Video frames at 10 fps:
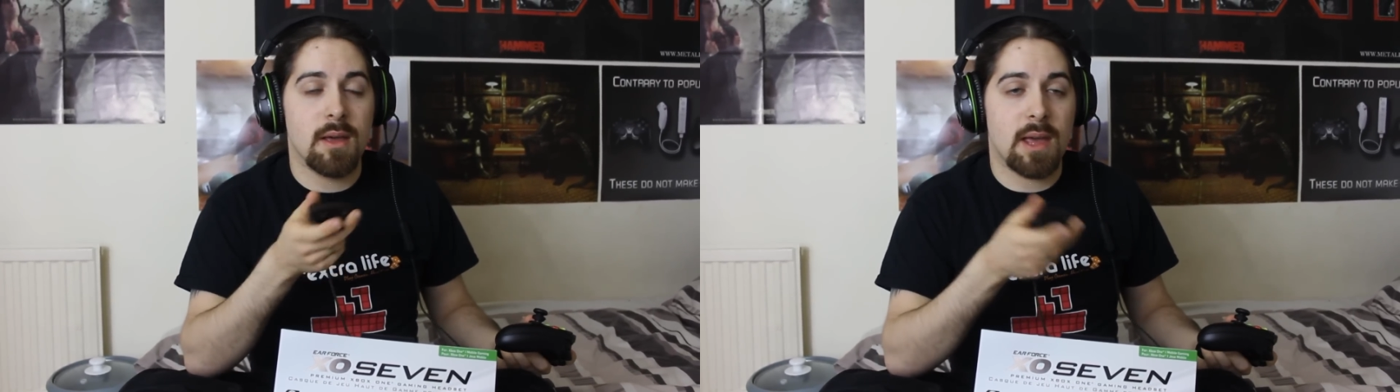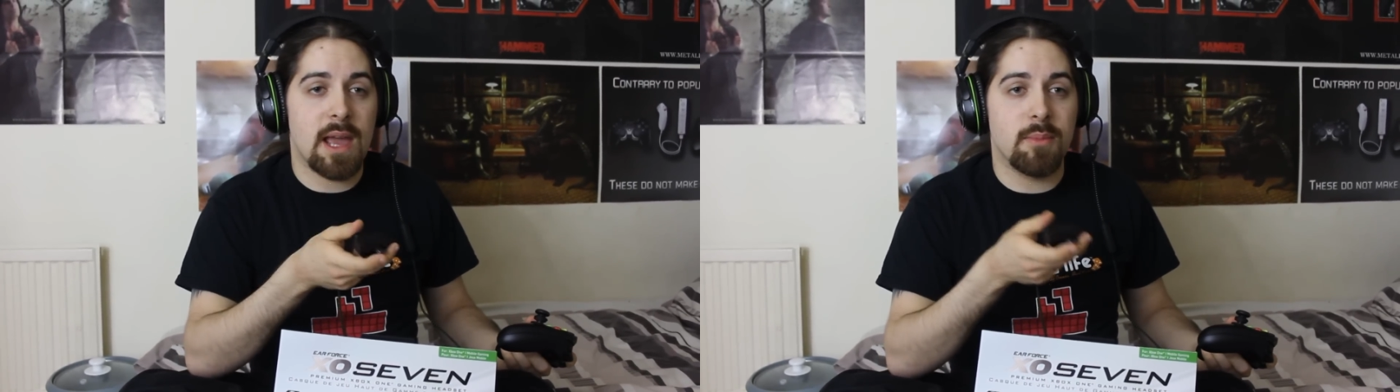
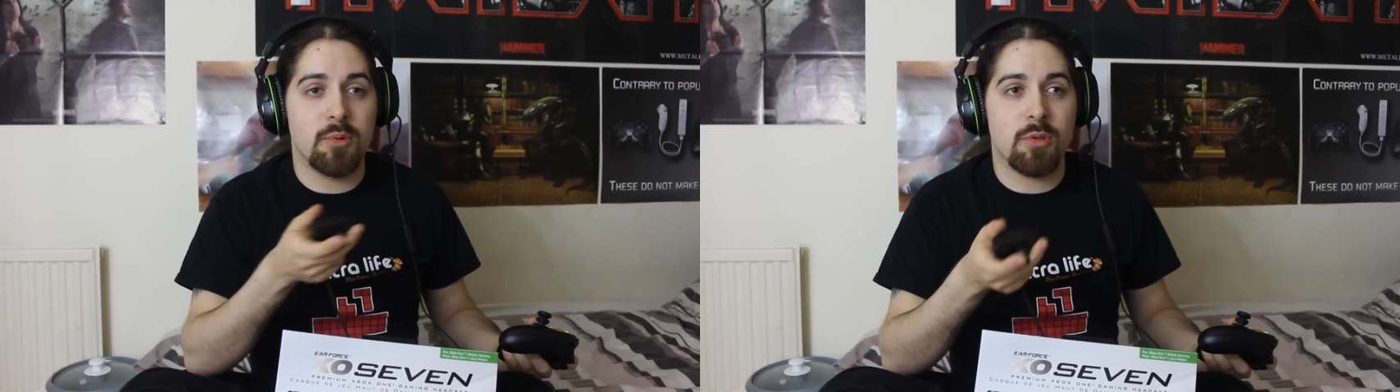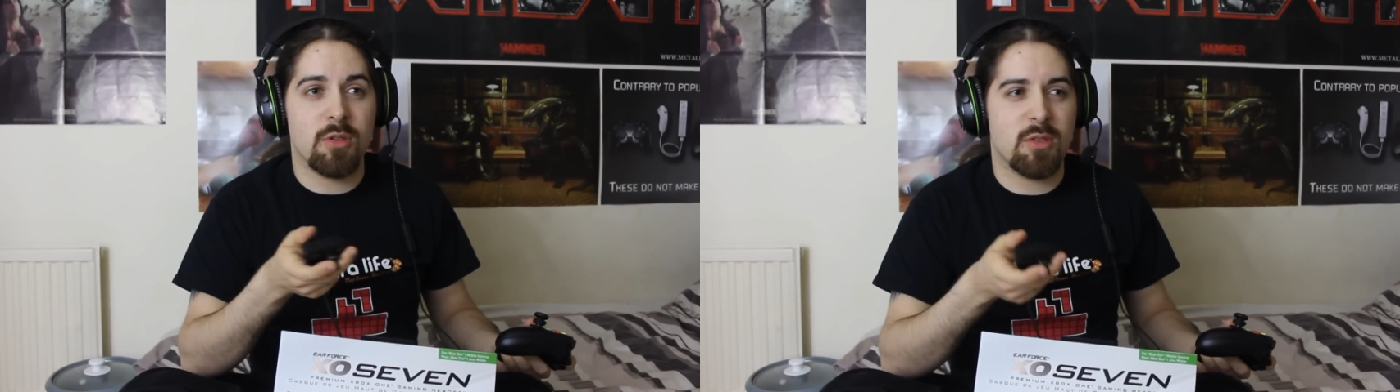
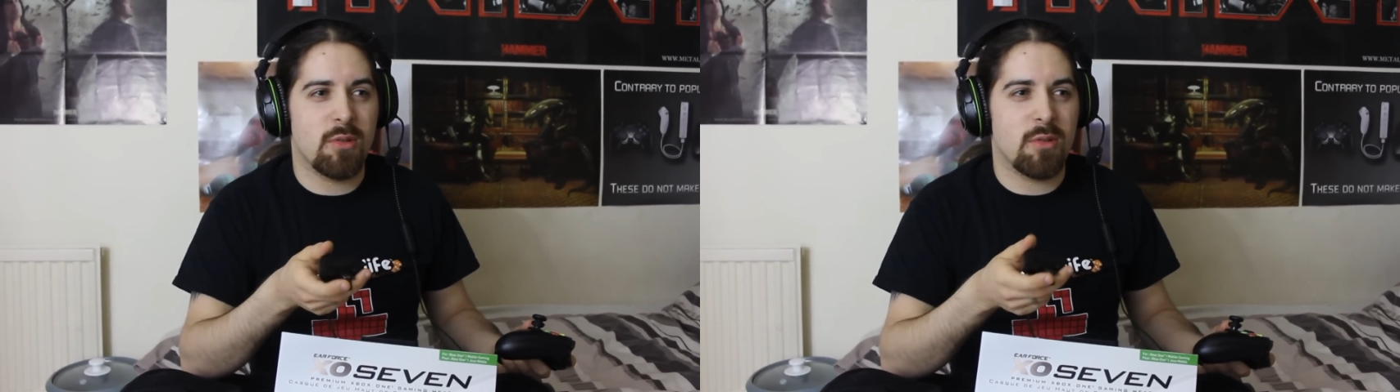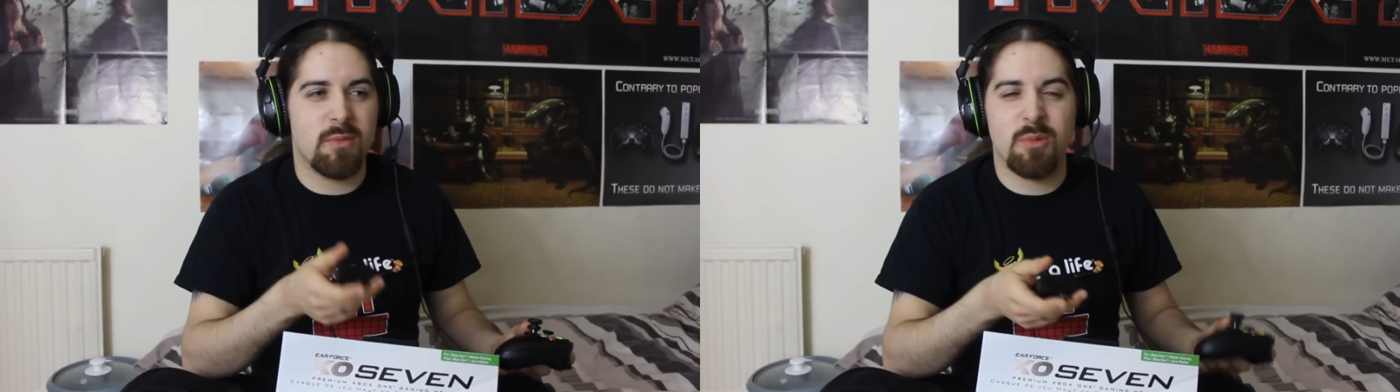cables and
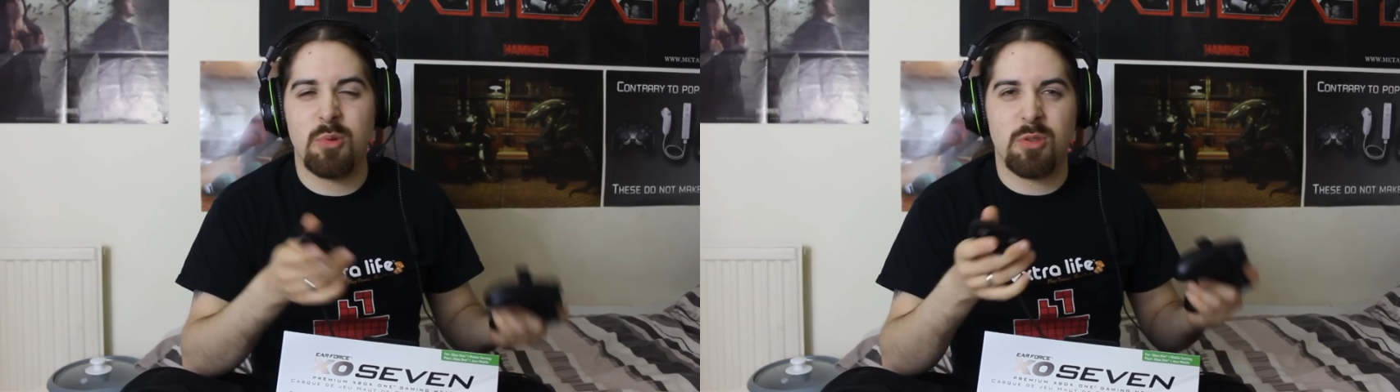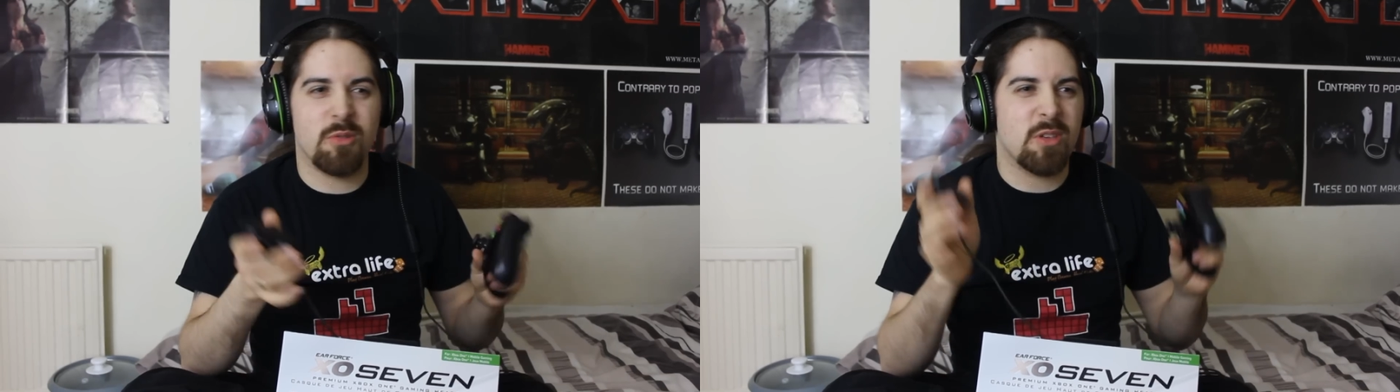stuff
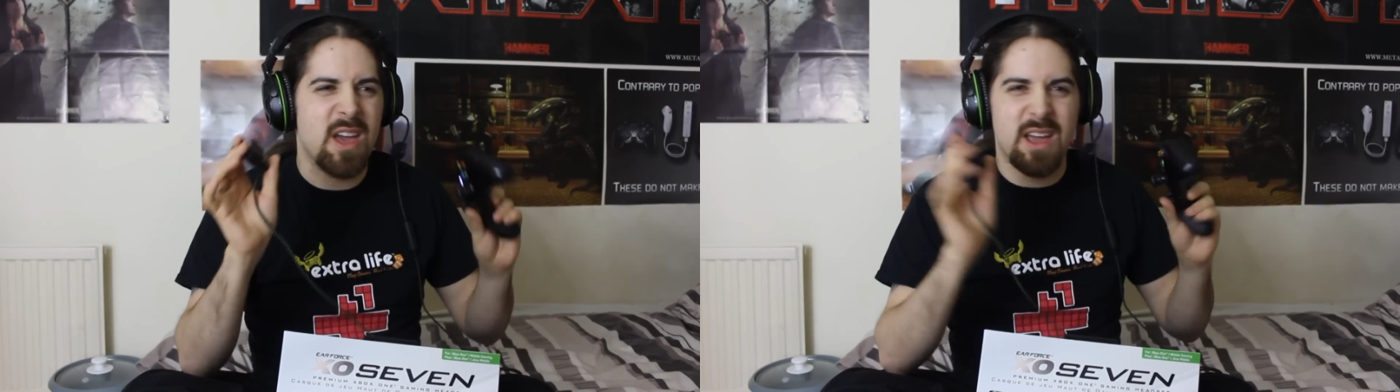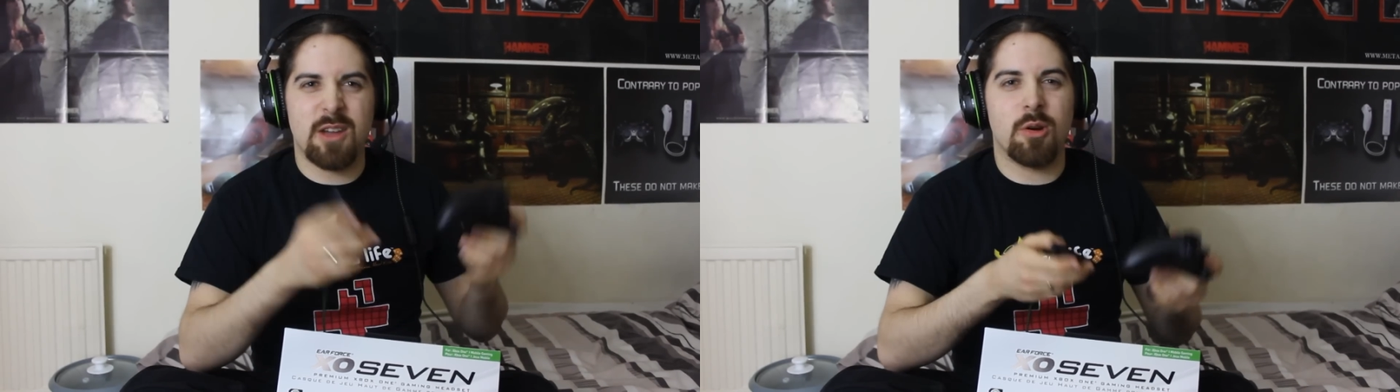all sorts
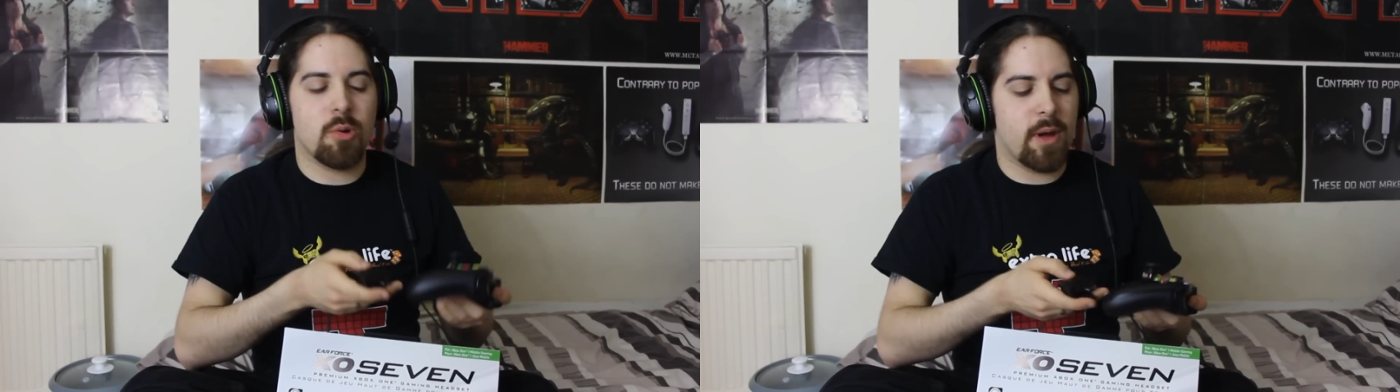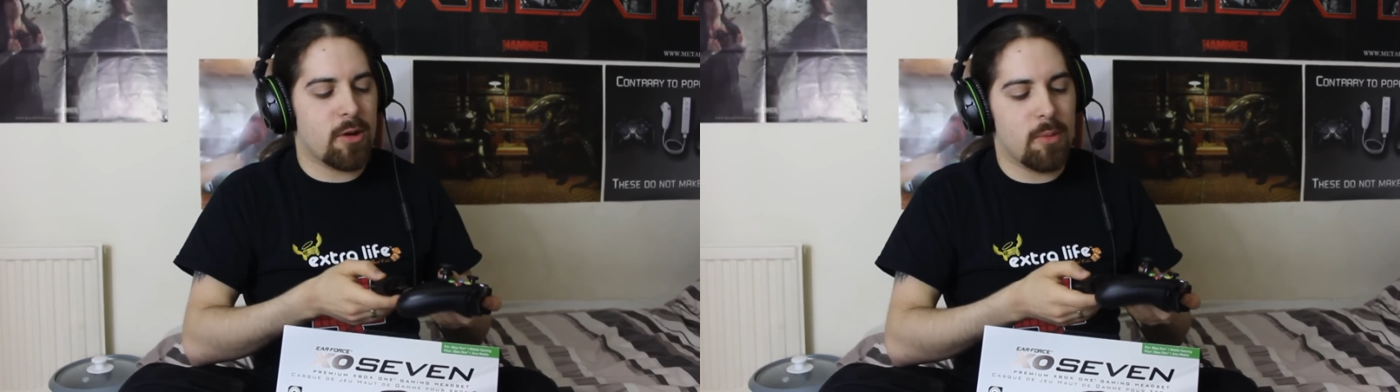it got quite